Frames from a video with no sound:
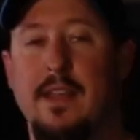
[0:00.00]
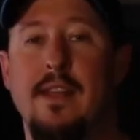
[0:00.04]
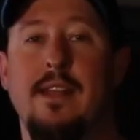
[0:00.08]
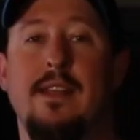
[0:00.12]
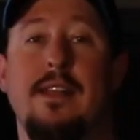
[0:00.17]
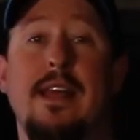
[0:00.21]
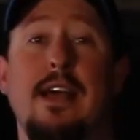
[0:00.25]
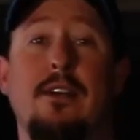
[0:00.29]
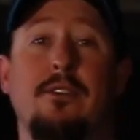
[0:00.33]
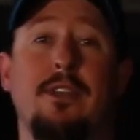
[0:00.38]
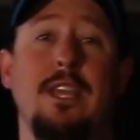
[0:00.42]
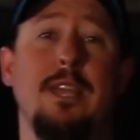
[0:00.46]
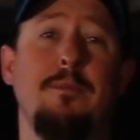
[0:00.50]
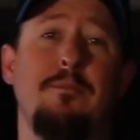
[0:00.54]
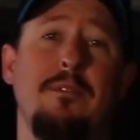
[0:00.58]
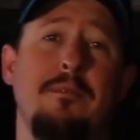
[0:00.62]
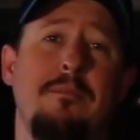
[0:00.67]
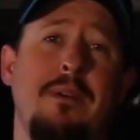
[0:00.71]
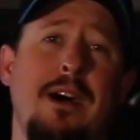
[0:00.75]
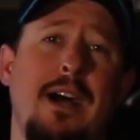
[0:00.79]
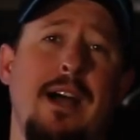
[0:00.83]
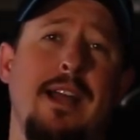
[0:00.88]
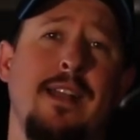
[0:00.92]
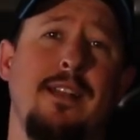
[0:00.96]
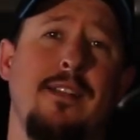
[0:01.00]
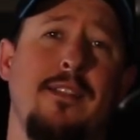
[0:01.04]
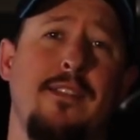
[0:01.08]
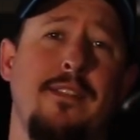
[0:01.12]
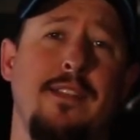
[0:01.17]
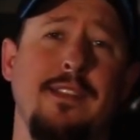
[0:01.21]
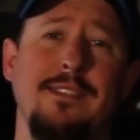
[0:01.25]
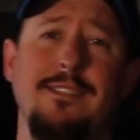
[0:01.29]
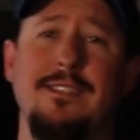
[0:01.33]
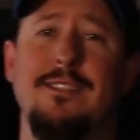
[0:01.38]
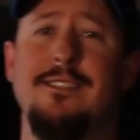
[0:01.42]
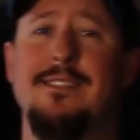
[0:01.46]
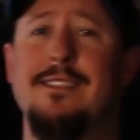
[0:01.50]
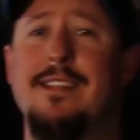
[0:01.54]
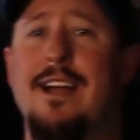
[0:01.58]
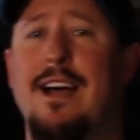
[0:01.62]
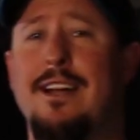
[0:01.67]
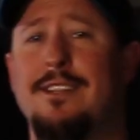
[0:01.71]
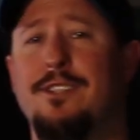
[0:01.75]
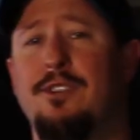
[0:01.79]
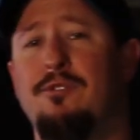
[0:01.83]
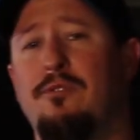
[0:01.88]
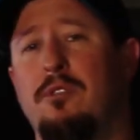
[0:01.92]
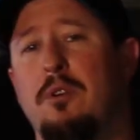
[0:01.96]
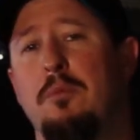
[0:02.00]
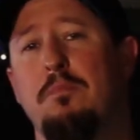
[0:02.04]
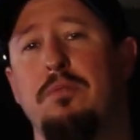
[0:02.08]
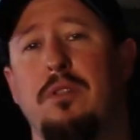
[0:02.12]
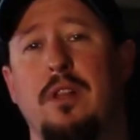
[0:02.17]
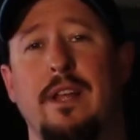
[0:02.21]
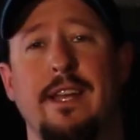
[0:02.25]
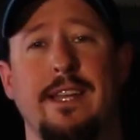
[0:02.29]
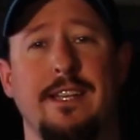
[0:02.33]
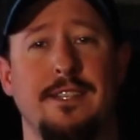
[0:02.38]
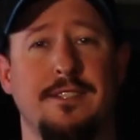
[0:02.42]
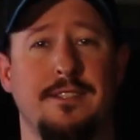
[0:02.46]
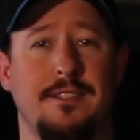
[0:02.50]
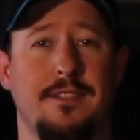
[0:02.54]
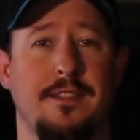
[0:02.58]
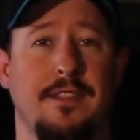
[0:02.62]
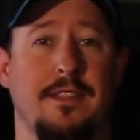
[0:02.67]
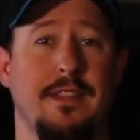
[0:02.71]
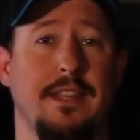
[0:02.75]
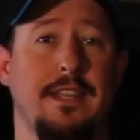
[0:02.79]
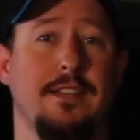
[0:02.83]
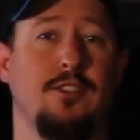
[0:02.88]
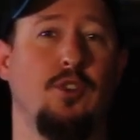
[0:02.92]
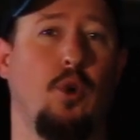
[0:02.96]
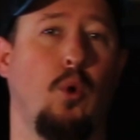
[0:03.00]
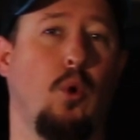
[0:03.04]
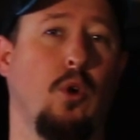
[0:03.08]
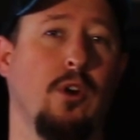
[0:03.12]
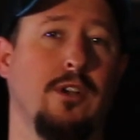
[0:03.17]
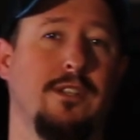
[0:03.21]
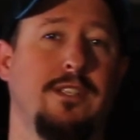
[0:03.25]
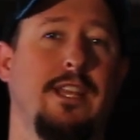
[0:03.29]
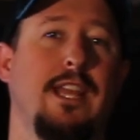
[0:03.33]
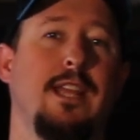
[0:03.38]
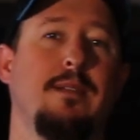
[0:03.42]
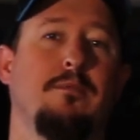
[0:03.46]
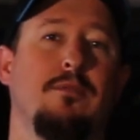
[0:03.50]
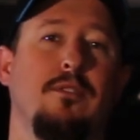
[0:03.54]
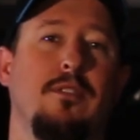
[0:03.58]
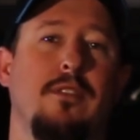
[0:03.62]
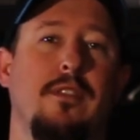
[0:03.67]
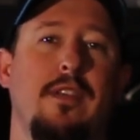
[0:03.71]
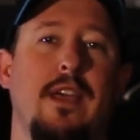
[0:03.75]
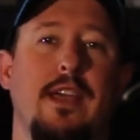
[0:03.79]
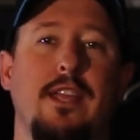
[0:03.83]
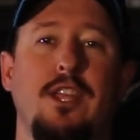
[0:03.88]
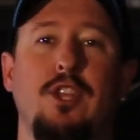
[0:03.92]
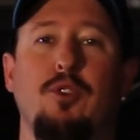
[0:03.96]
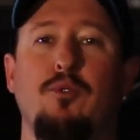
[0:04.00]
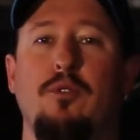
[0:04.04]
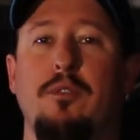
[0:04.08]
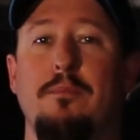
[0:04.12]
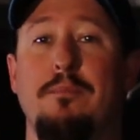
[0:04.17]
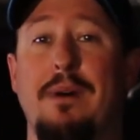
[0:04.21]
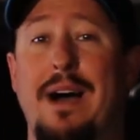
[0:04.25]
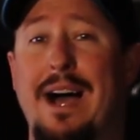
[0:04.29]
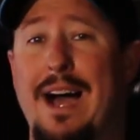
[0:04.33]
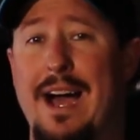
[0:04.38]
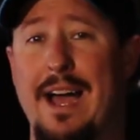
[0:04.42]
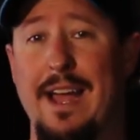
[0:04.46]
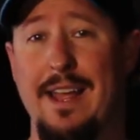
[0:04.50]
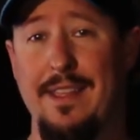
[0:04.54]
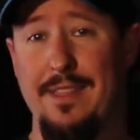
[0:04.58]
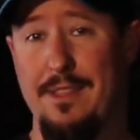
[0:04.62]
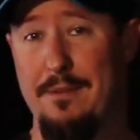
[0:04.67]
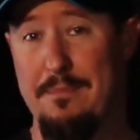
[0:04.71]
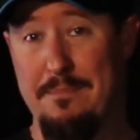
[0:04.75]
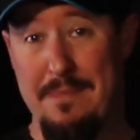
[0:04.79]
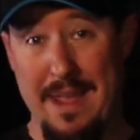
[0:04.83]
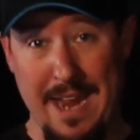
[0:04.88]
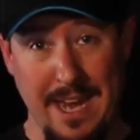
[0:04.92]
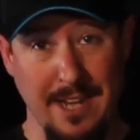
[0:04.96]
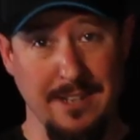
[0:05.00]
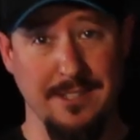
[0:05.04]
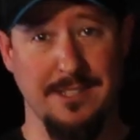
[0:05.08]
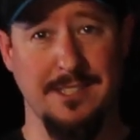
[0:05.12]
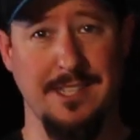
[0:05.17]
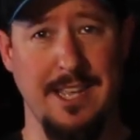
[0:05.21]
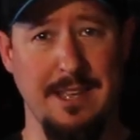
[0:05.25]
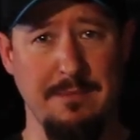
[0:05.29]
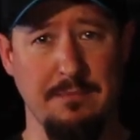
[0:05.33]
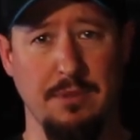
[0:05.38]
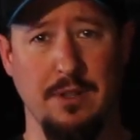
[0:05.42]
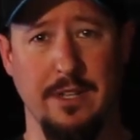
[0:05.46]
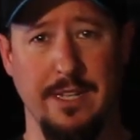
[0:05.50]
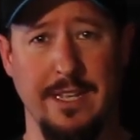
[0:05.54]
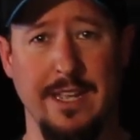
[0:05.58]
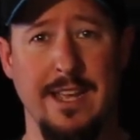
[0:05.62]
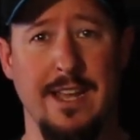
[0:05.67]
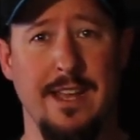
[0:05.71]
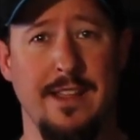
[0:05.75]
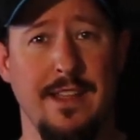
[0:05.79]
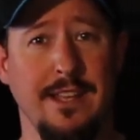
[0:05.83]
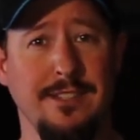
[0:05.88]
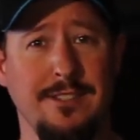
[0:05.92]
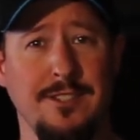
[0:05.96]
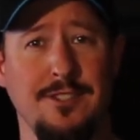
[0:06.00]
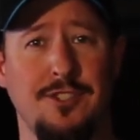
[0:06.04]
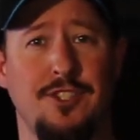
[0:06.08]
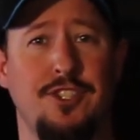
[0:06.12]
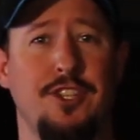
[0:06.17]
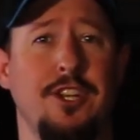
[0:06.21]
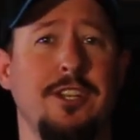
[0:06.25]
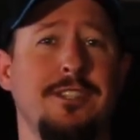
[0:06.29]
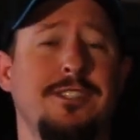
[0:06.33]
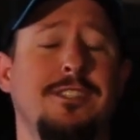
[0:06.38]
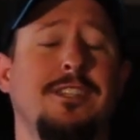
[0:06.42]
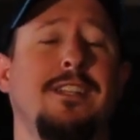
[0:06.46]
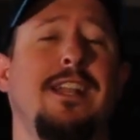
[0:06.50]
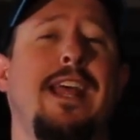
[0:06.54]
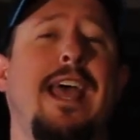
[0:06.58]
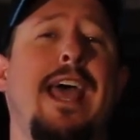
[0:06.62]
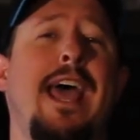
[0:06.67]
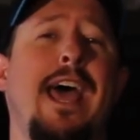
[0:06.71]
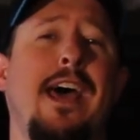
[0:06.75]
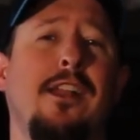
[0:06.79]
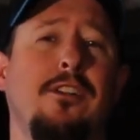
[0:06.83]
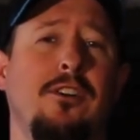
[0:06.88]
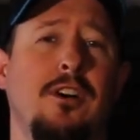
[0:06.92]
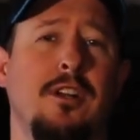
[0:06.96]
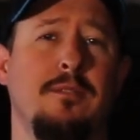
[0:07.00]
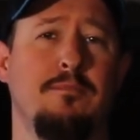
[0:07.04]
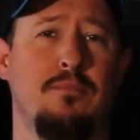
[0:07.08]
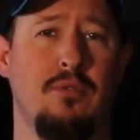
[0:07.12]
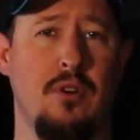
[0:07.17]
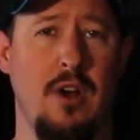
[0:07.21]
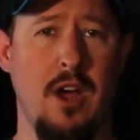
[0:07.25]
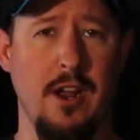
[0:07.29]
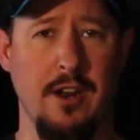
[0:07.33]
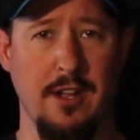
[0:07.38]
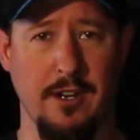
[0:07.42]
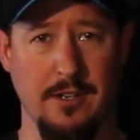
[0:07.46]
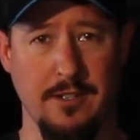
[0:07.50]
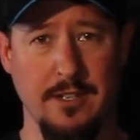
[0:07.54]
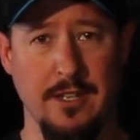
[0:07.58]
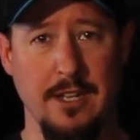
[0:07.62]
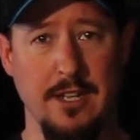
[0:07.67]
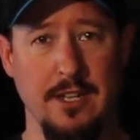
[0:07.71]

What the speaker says: Now, keep in mind, this is not to replace the Torque Tamer that you would buy, the main assembly. This is just an add-on product.